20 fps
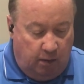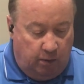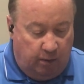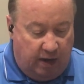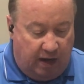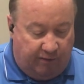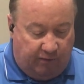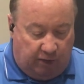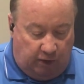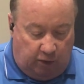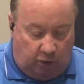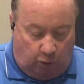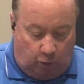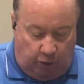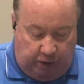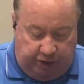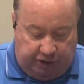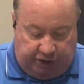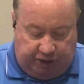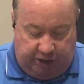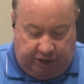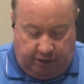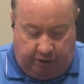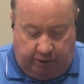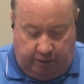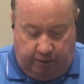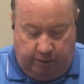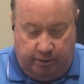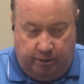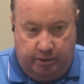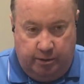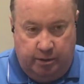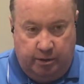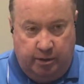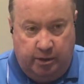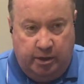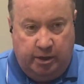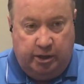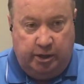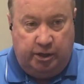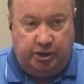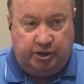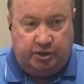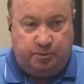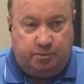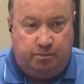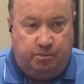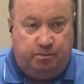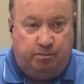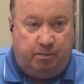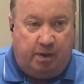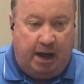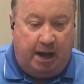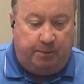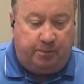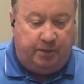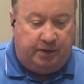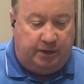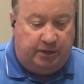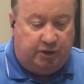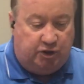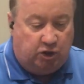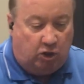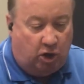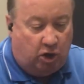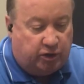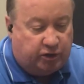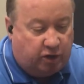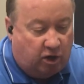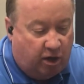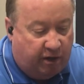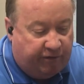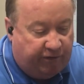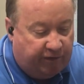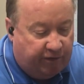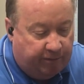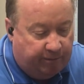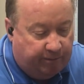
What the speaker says: We have our little wrench here. Just pop the jaws off.